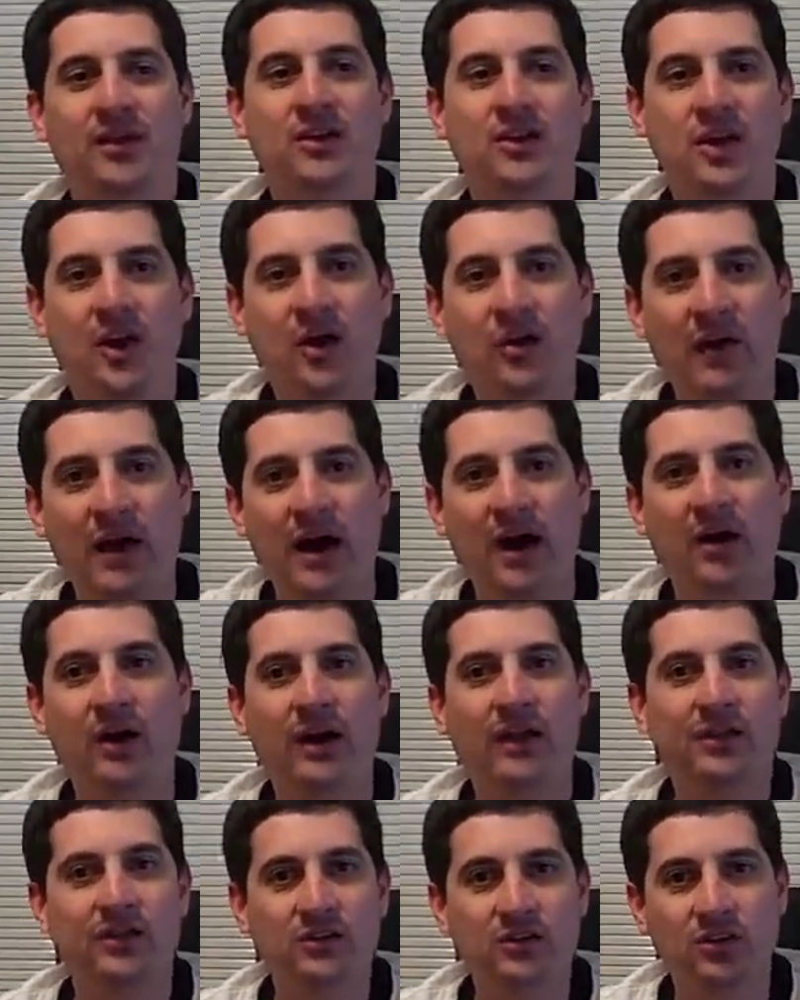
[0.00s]
Go
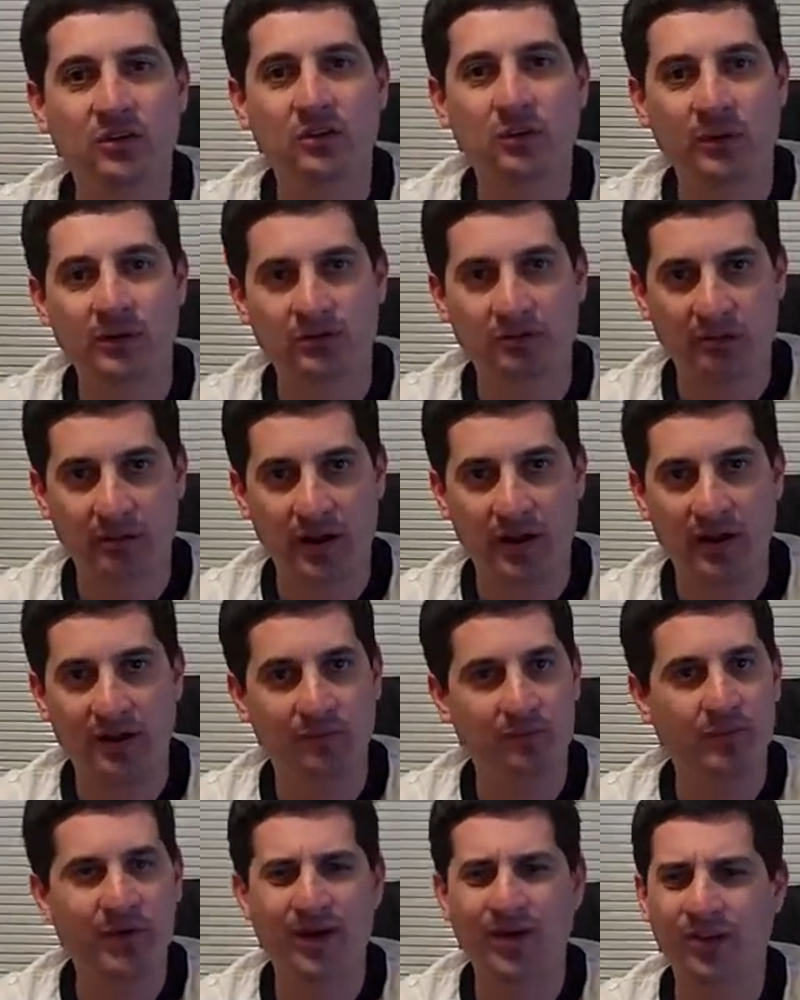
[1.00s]
out and do what's
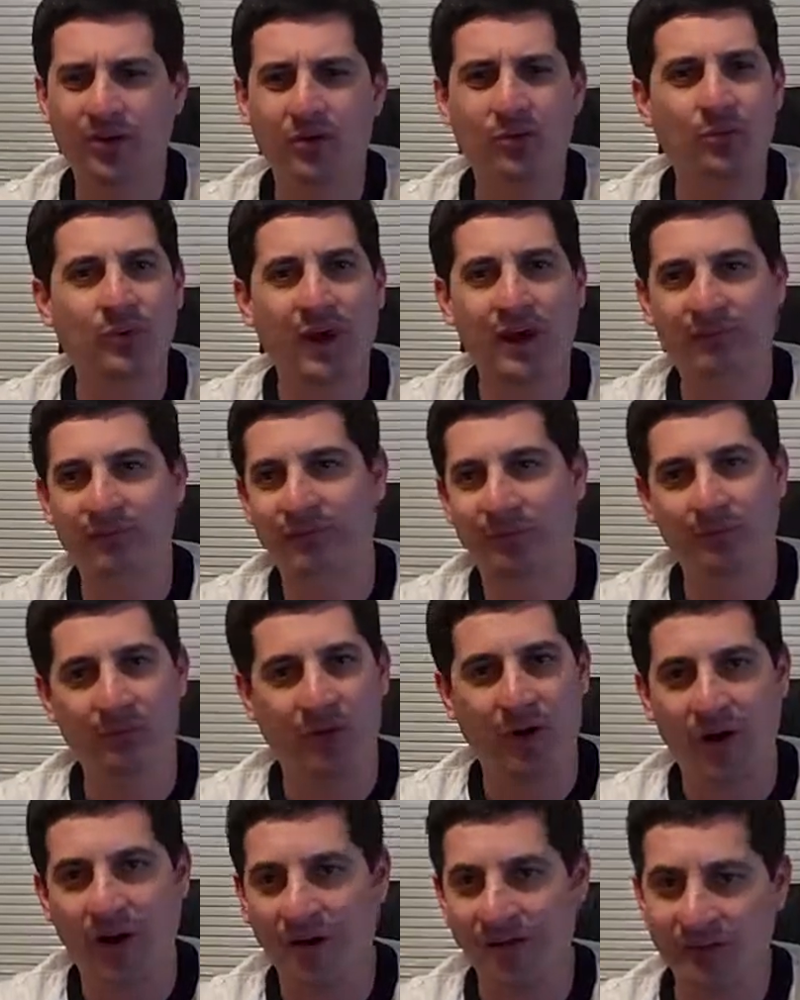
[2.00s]
right. We all know right from
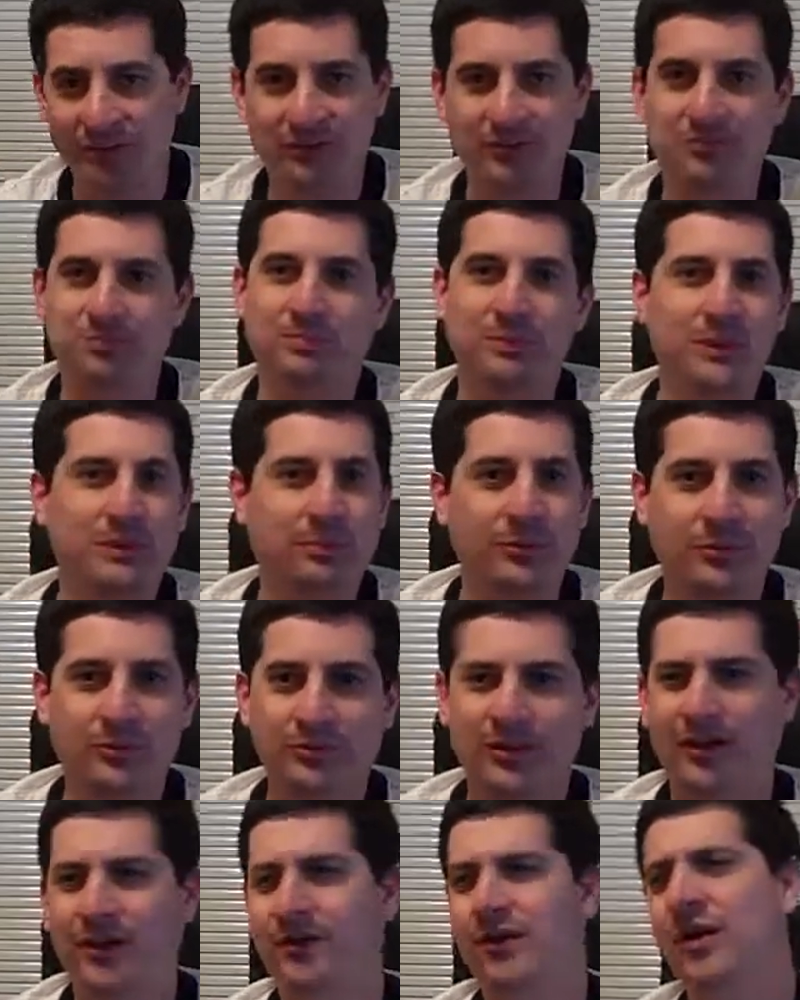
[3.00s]
wrong. There's these people who
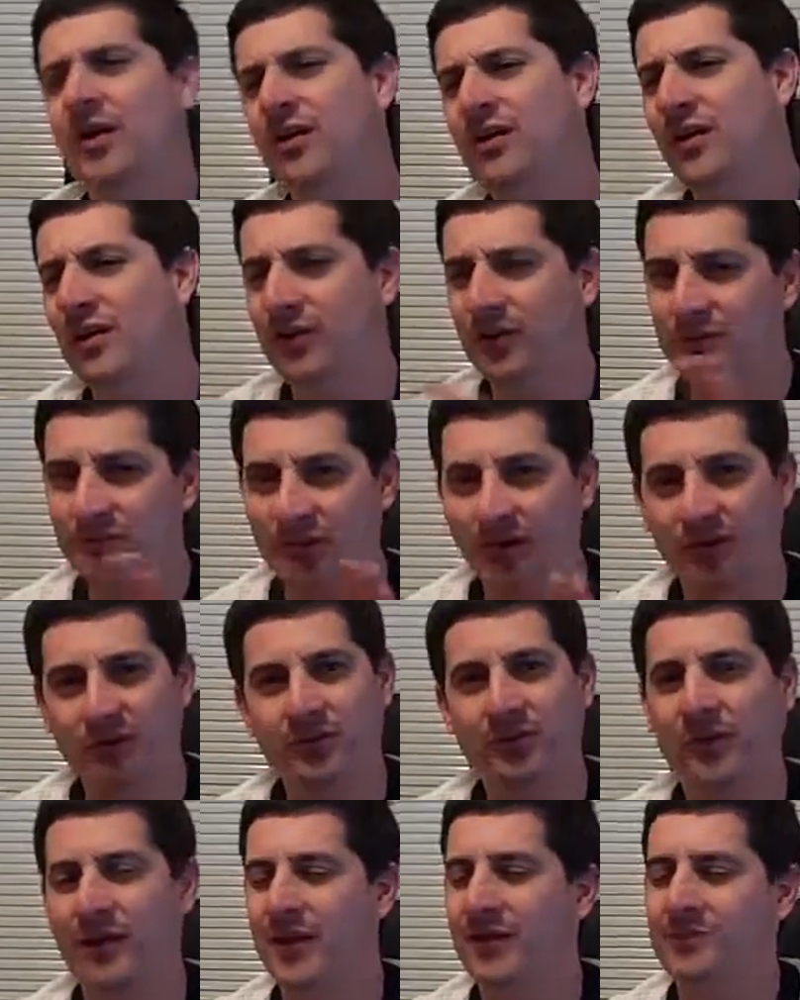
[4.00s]
tell you, oh no, it's all
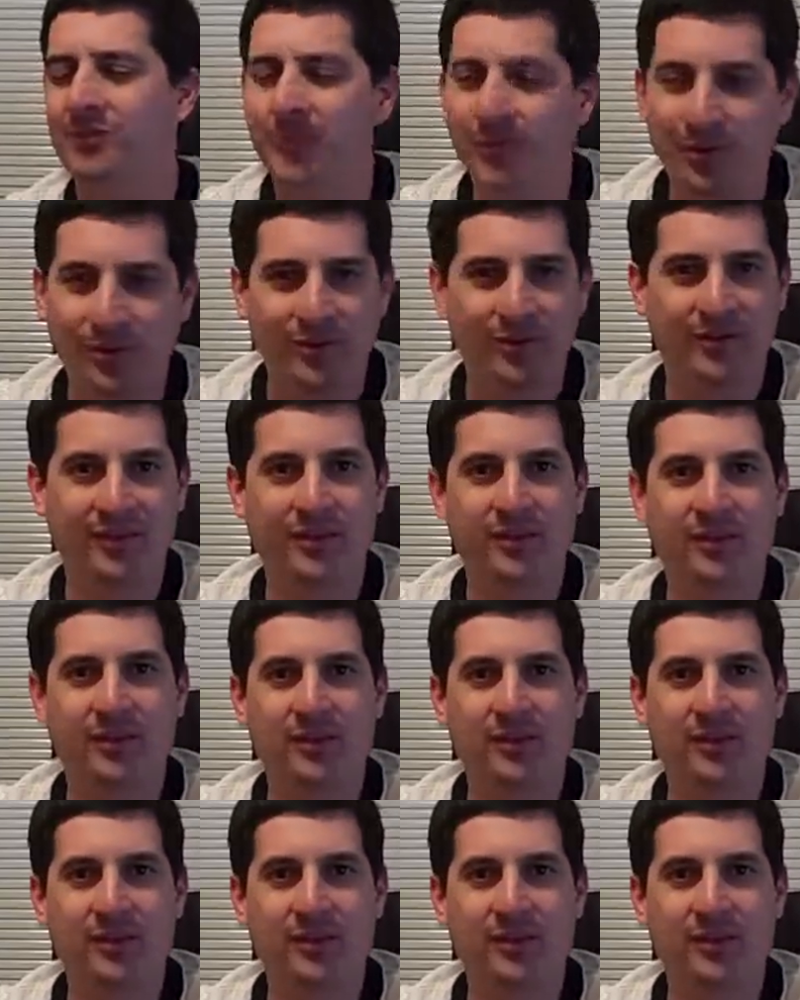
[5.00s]
great bull.